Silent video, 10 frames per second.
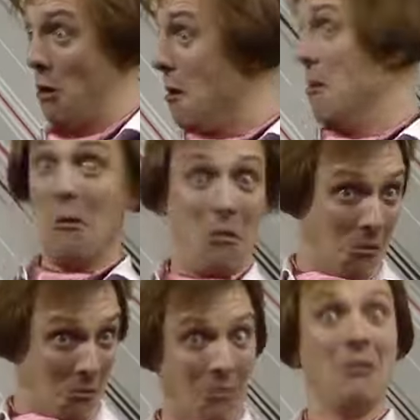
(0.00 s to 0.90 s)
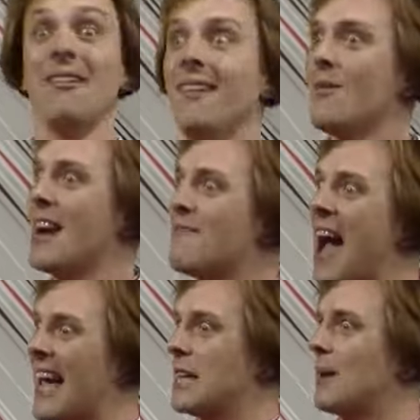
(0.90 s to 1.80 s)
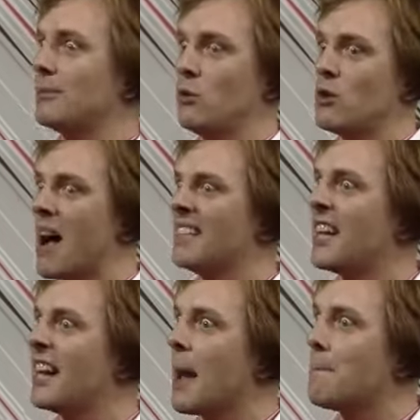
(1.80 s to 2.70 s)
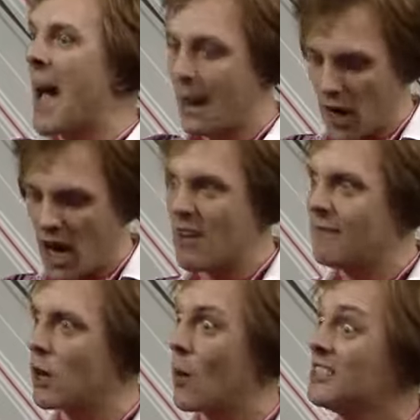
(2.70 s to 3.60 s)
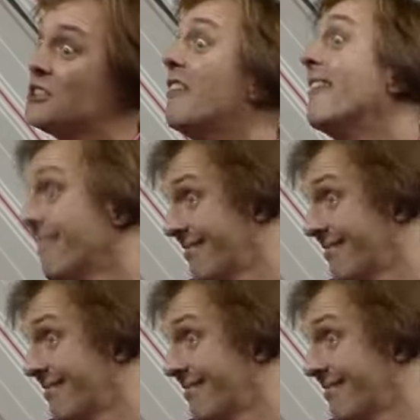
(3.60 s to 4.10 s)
Ooh. Well, in that case, perhaps you wouldn't mind turning your back while I read the question.